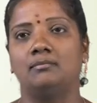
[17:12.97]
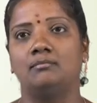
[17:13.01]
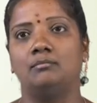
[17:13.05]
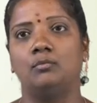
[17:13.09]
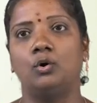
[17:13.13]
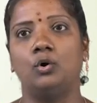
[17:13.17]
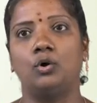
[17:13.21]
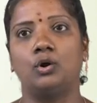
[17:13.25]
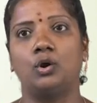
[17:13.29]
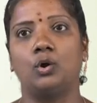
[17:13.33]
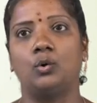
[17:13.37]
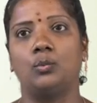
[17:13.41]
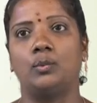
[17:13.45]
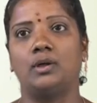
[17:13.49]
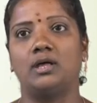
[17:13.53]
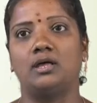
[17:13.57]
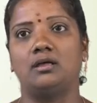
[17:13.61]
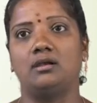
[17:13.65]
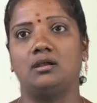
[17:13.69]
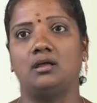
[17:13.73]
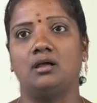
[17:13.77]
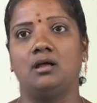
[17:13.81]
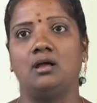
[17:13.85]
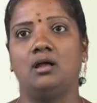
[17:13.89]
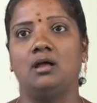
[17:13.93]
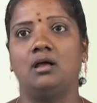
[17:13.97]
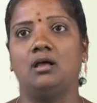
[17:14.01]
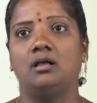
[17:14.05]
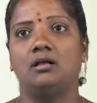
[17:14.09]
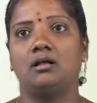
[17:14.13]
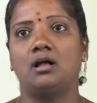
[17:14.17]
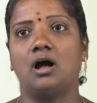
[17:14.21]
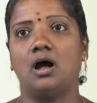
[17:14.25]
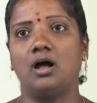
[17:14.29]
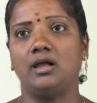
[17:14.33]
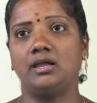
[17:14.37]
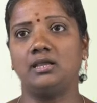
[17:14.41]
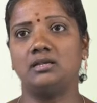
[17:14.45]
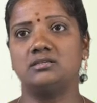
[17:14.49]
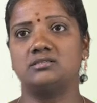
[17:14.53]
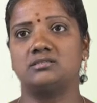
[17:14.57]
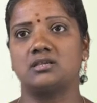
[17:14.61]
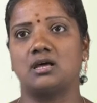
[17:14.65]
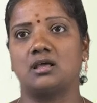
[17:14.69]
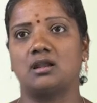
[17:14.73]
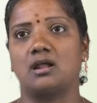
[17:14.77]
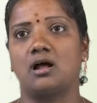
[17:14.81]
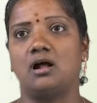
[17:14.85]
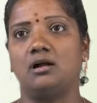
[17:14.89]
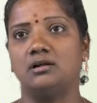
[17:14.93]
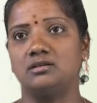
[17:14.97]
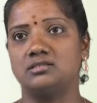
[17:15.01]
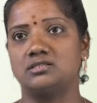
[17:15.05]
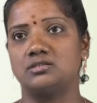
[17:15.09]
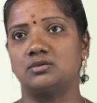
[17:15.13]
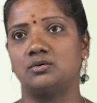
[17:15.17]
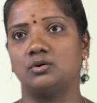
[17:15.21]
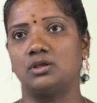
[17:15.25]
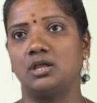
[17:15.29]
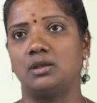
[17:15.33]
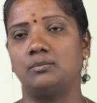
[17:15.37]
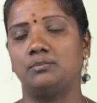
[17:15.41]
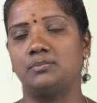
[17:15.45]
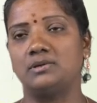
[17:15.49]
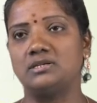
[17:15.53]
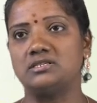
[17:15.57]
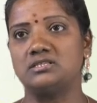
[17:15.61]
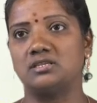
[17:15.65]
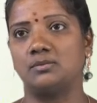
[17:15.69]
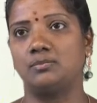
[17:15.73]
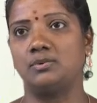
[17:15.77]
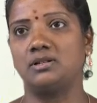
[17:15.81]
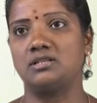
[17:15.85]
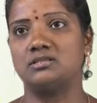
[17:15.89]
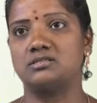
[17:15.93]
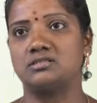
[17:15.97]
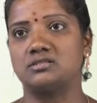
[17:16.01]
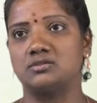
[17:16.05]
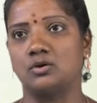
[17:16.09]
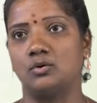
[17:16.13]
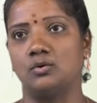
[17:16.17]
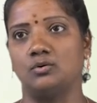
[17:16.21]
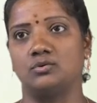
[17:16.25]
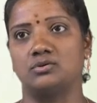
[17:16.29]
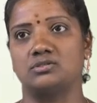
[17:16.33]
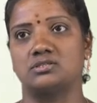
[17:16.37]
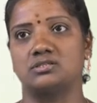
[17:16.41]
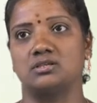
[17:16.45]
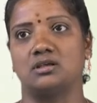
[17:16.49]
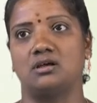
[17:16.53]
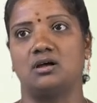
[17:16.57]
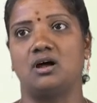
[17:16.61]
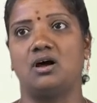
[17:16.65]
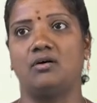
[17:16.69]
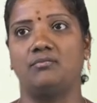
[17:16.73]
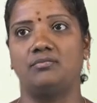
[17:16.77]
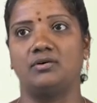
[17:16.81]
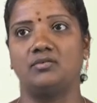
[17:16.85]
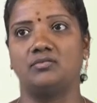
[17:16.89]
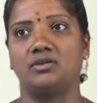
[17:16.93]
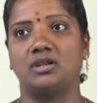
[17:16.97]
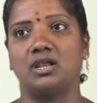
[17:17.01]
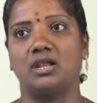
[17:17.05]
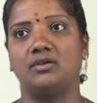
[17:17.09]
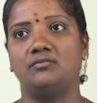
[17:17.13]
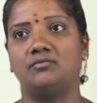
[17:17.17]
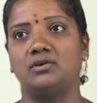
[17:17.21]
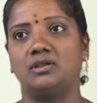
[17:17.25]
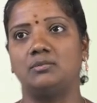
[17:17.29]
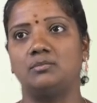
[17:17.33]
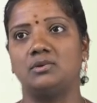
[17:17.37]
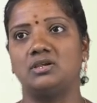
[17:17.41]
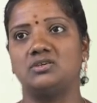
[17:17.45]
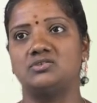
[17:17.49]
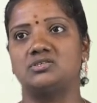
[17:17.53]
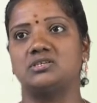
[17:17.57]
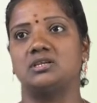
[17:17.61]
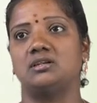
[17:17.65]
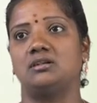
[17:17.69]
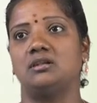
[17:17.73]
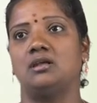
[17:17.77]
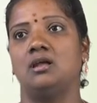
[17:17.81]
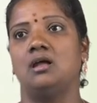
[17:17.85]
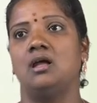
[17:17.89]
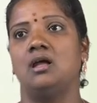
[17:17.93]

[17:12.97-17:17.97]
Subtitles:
Moreover, coins are also a principal source of our information